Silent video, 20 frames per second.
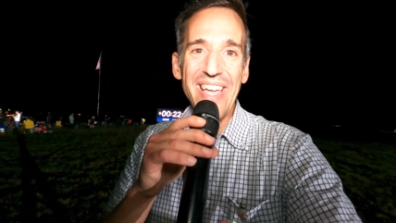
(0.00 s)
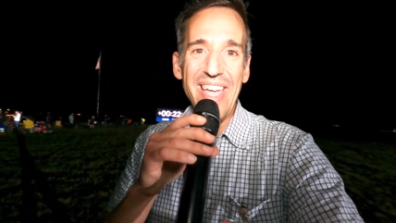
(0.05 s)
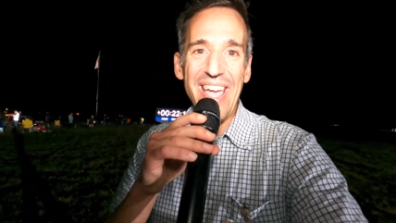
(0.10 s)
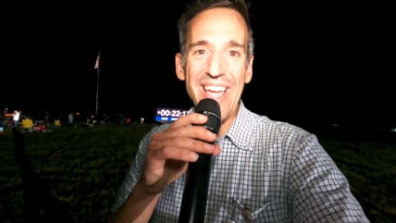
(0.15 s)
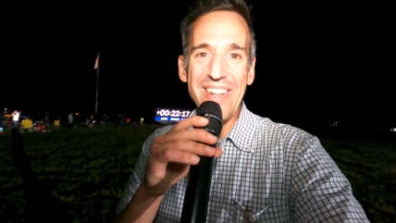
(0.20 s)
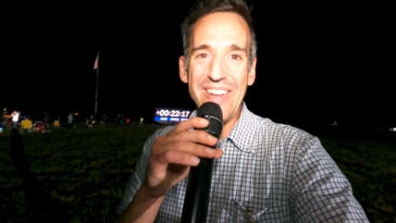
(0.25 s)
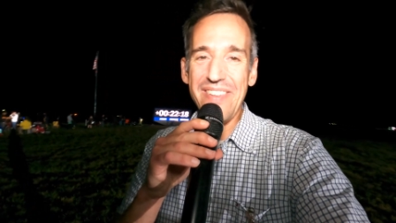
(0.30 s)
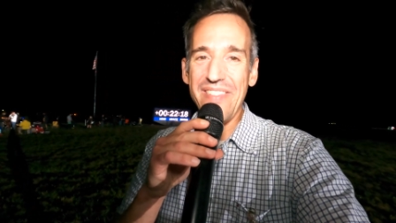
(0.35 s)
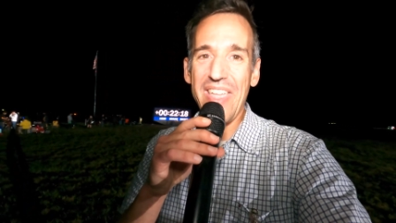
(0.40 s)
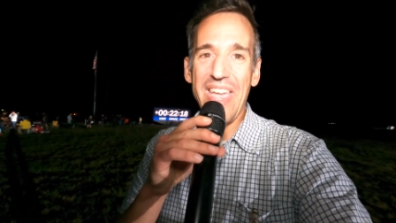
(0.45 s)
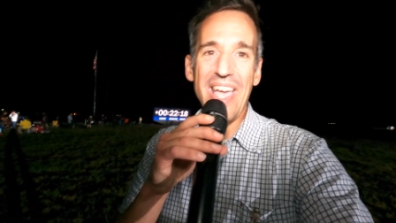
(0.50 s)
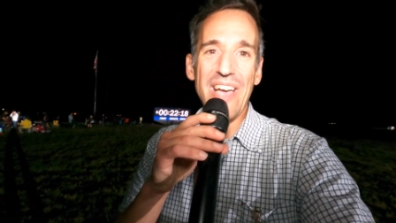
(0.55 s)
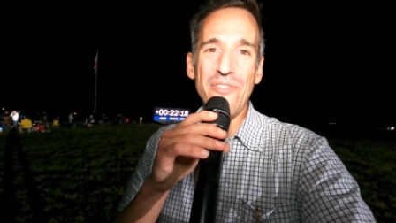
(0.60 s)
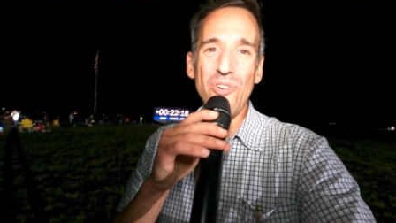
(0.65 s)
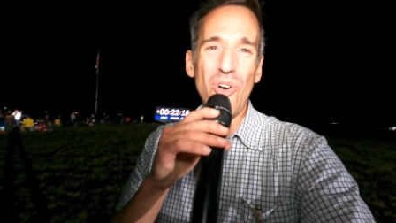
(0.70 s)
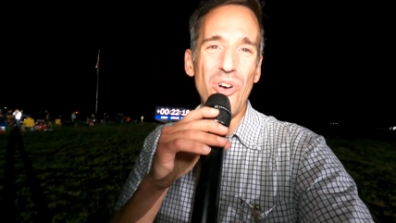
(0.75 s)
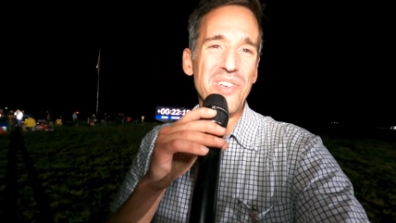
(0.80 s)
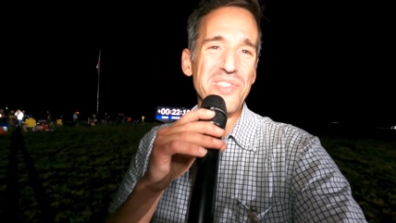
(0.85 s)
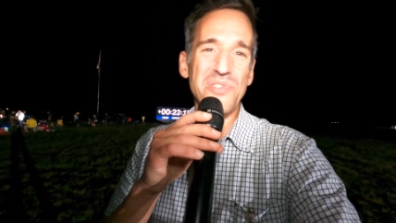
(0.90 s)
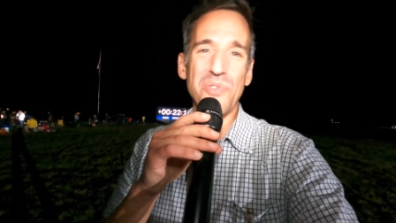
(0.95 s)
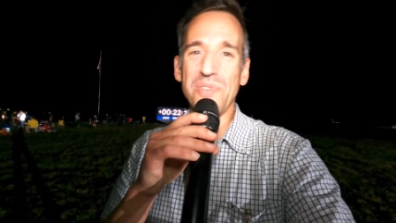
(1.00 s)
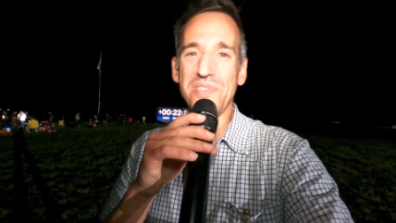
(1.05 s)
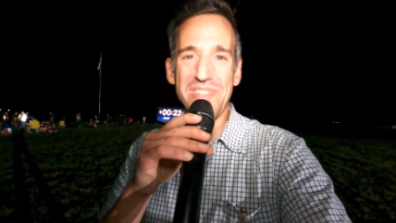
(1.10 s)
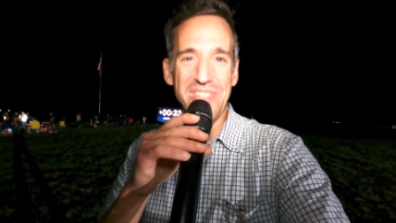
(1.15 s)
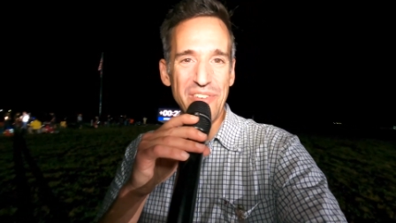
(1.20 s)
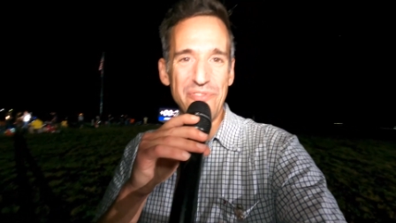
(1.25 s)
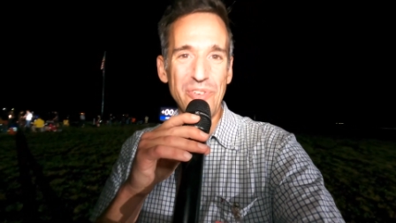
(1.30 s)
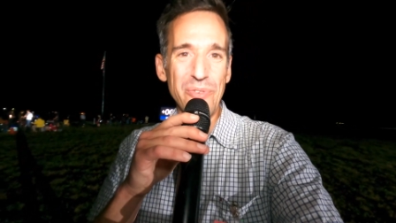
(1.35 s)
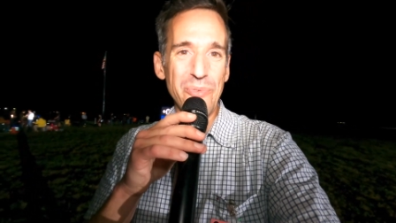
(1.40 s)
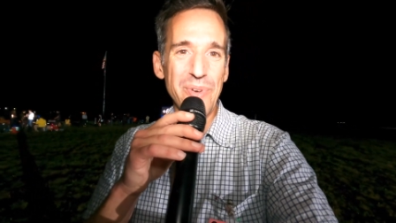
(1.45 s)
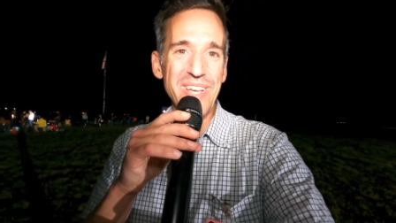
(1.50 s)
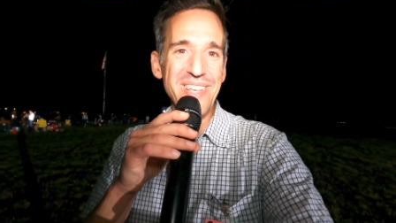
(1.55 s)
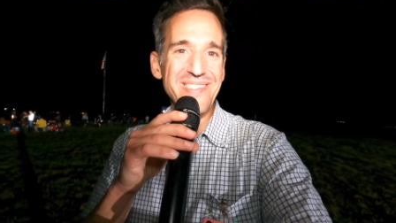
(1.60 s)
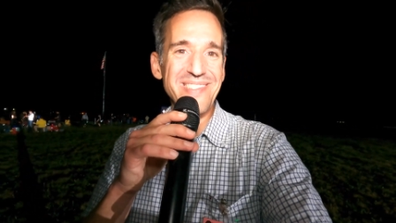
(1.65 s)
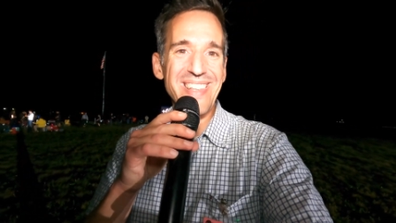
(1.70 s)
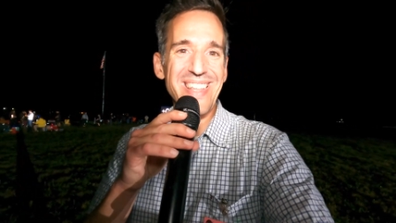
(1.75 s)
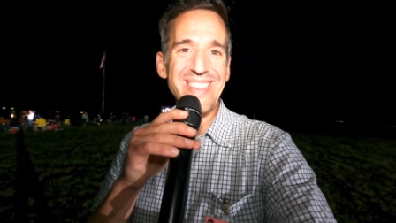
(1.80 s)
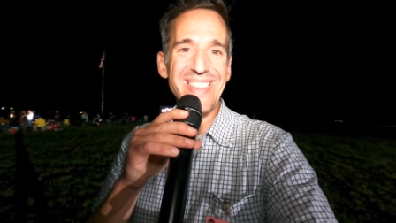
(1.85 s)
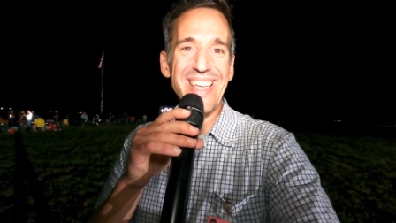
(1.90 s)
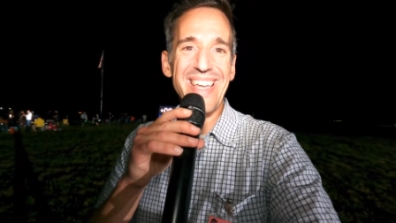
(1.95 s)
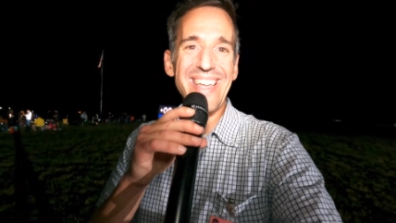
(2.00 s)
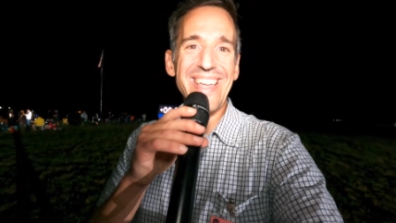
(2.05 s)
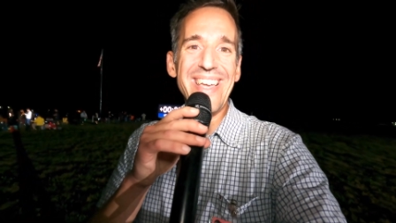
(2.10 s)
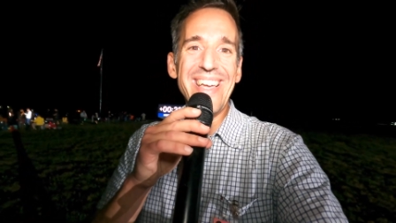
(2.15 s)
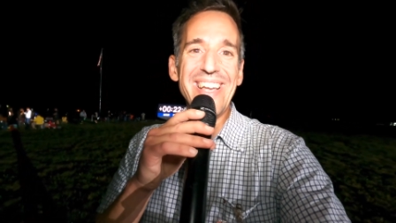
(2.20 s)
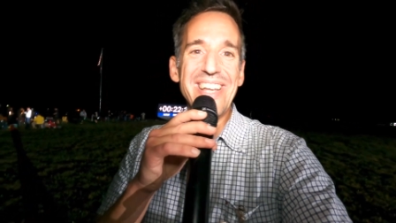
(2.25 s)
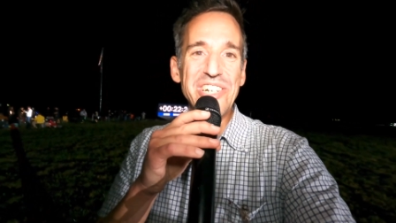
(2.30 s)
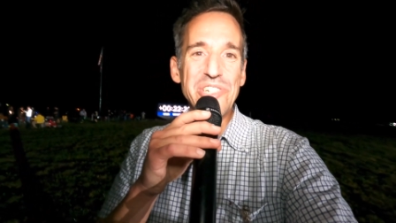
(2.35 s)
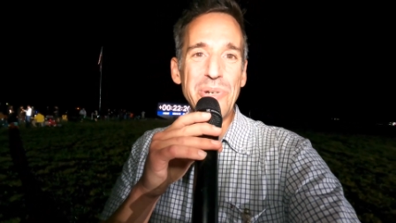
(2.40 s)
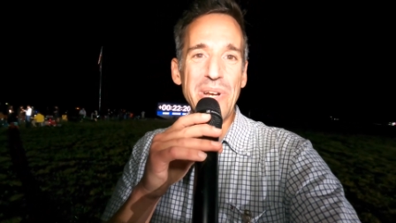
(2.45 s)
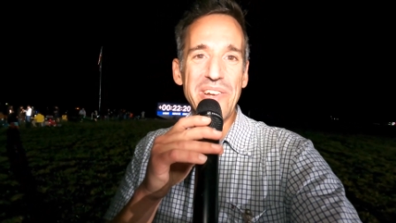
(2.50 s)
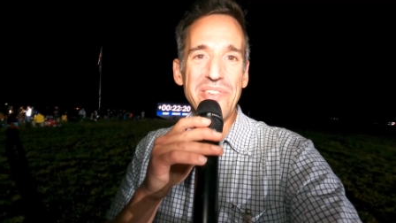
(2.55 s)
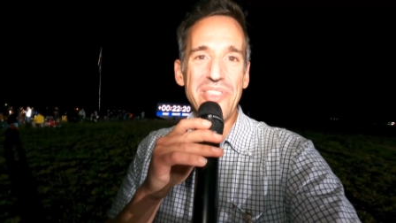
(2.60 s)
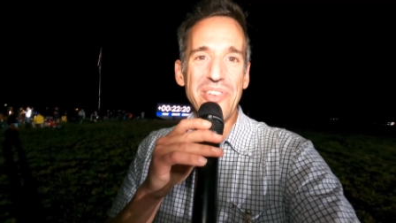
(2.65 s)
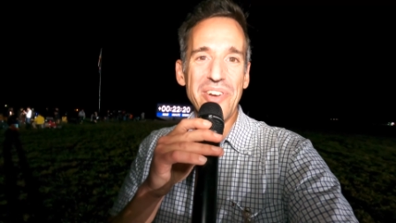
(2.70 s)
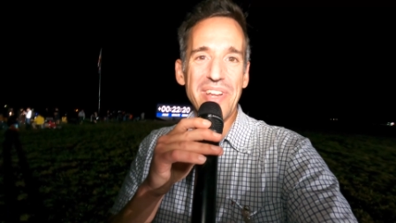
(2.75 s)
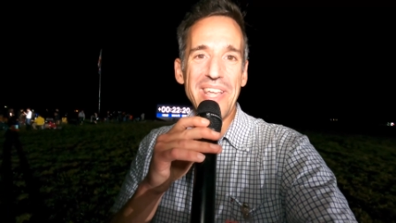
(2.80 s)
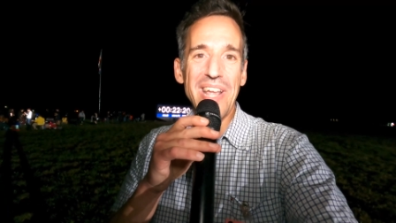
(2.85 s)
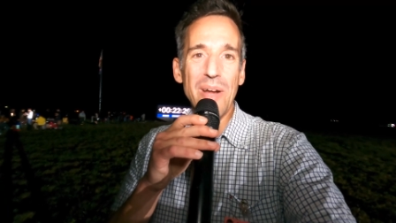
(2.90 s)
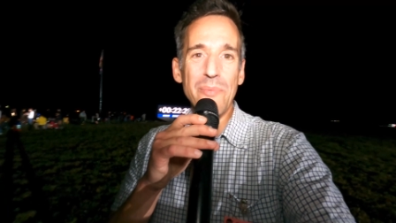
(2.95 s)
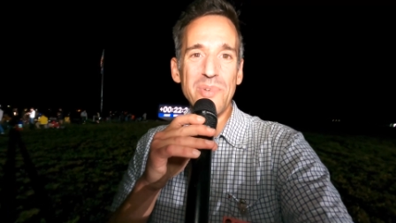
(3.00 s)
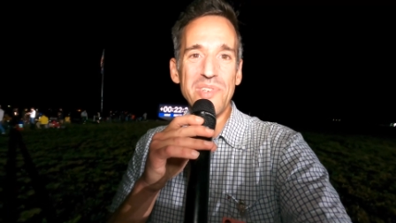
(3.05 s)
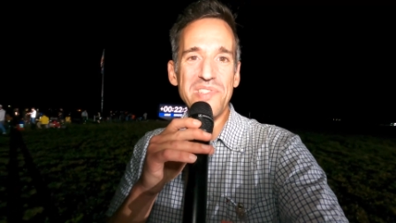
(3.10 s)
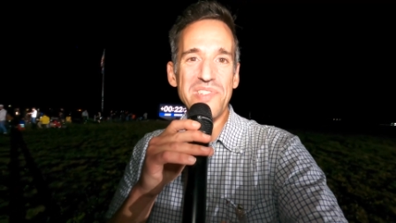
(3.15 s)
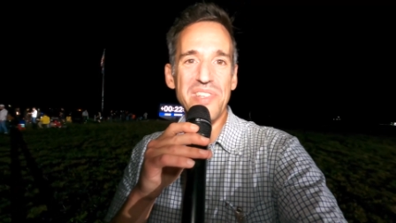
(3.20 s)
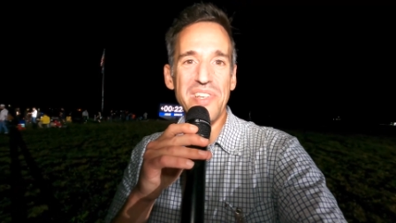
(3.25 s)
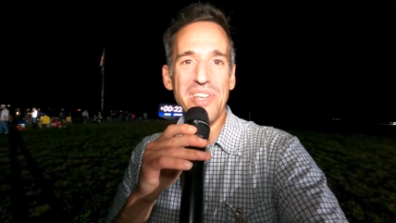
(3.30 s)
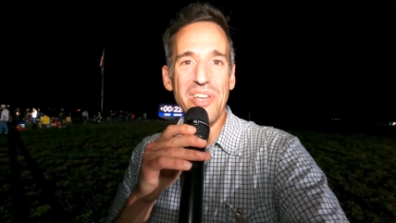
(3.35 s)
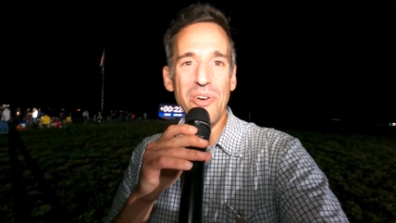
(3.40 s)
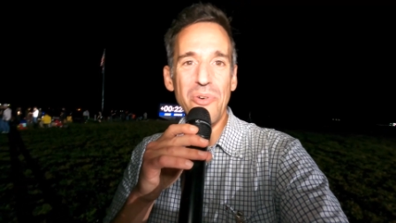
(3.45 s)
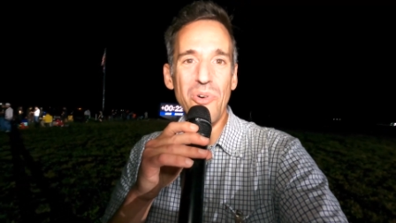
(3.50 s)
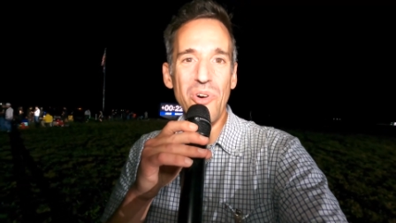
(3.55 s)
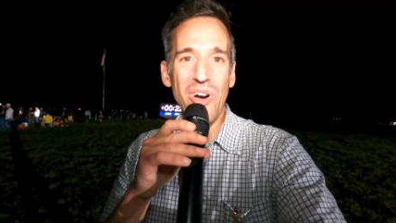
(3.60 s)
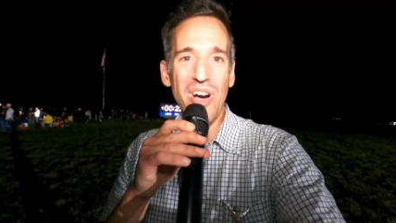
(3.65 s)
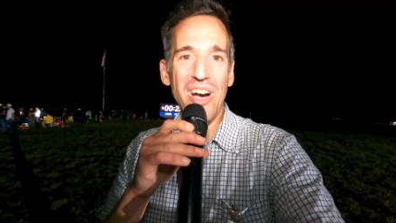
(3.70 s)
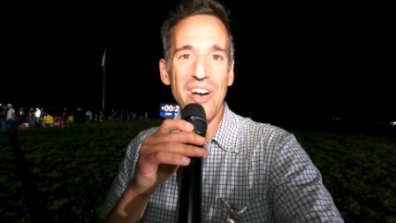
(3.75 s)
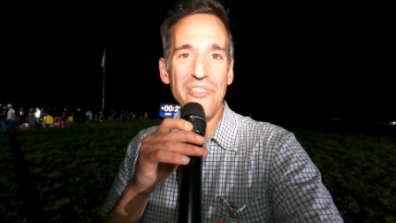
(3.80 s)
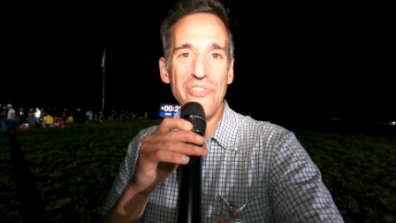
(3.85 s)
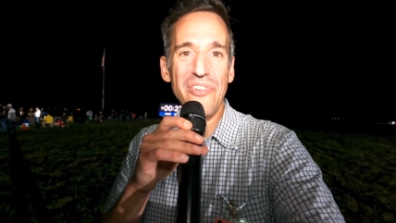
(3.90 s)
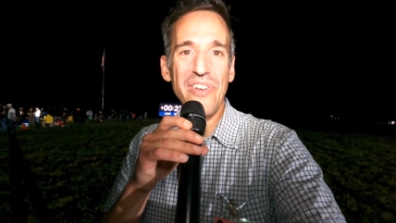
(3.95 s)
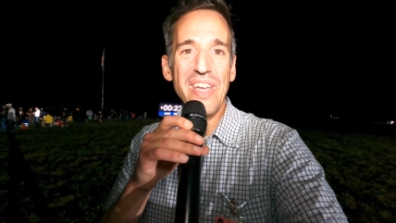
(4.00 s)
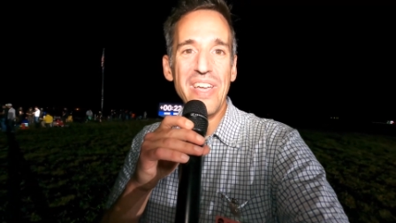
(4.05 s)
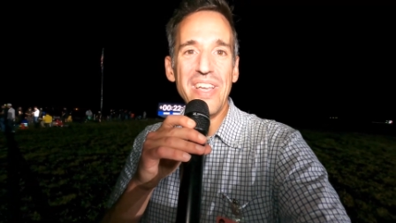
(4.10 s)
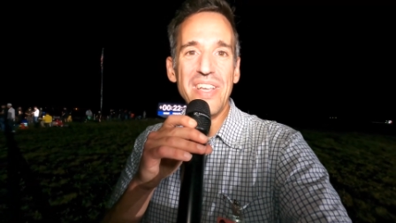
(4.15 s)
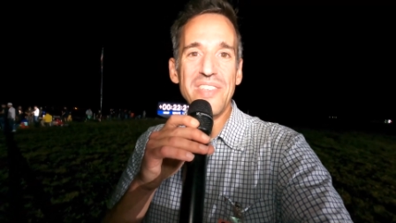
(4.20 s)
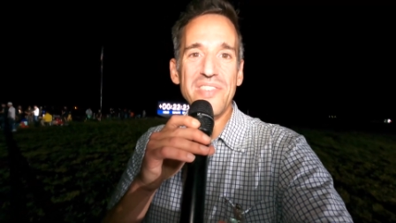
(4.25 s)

And they have all sorts of different ways that they trigger their cameras to go off.